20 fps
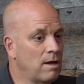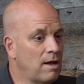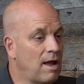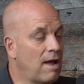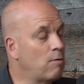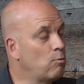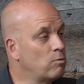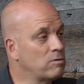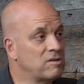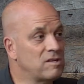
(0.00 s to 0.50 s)

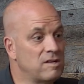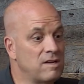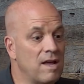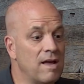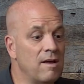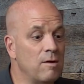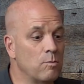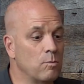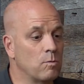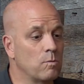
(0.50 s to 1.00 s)
And
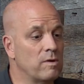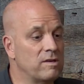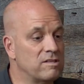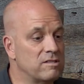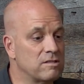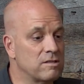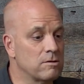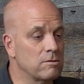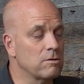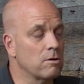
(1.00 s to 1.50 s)
today we
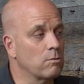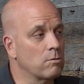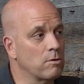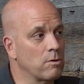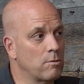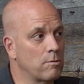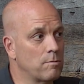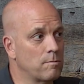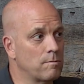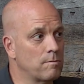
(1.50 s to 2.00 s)
still don't
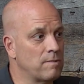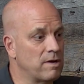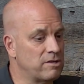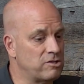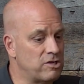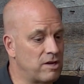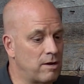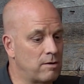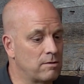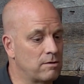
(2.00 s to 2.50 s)
go
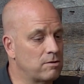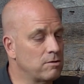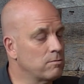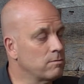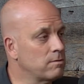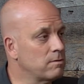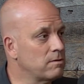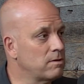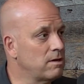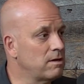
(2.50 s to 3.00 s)
much out
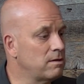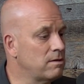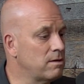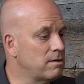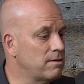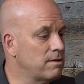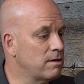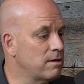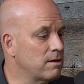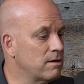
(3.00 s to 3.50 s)
into
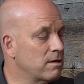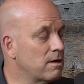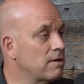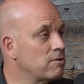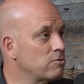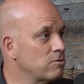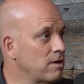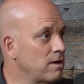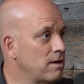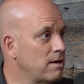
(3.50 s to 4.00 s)
the
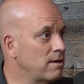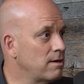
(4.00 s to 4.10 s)
country